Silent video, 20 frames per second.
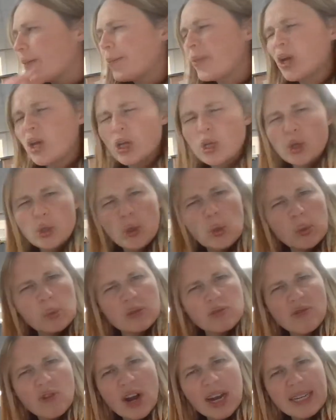But
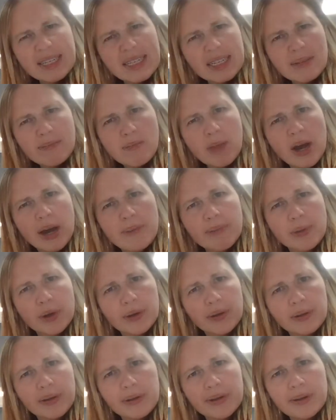who's writing my
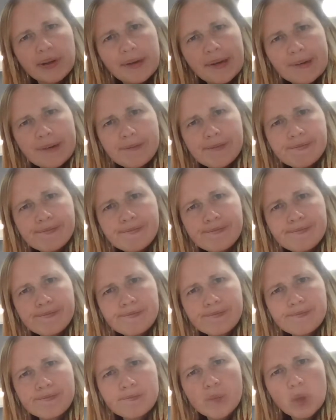book?
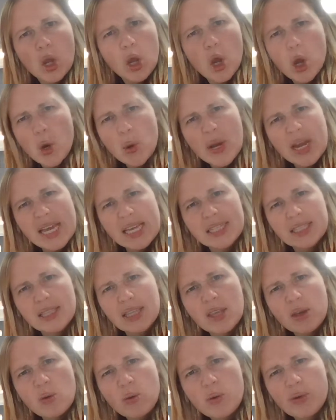Who is
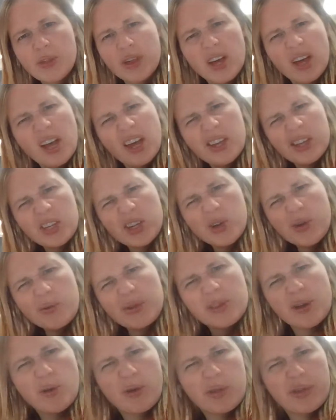the author? Are you
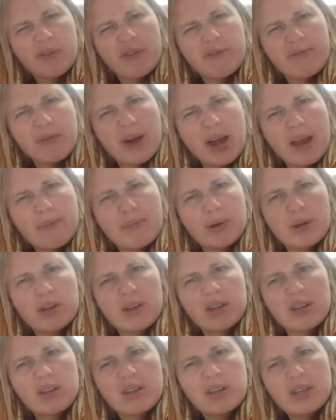the author of my
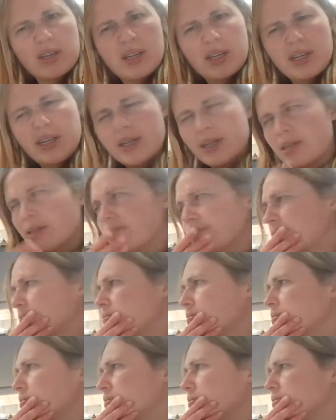book?
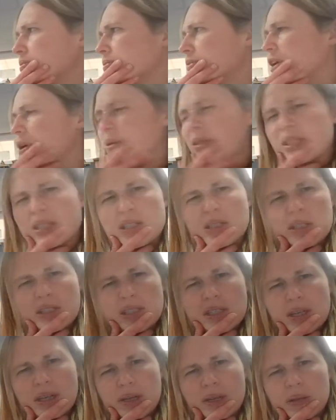No, it's not
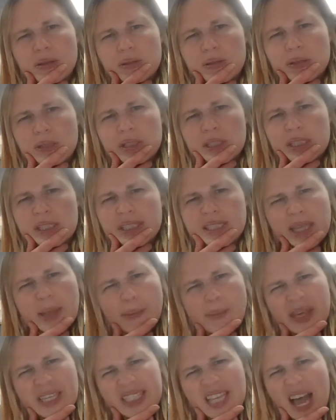you. Is it
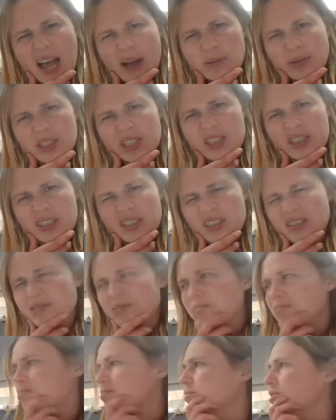Miss Housden?
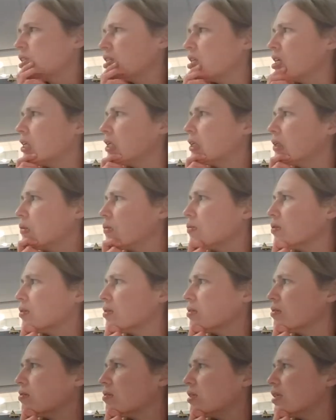No,
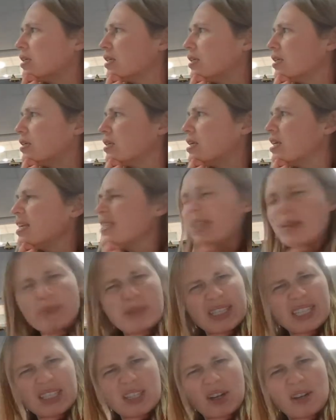it's not her. Is it
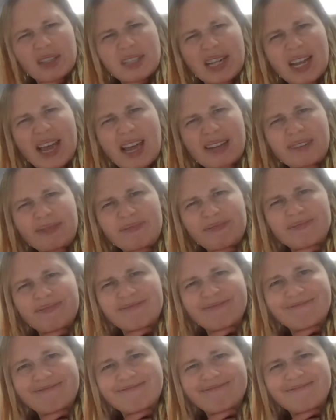Mrs. Gosling?
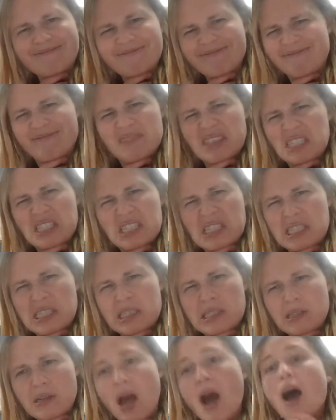
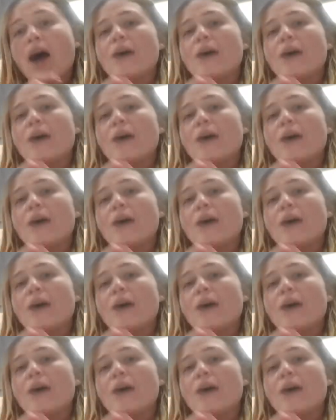No.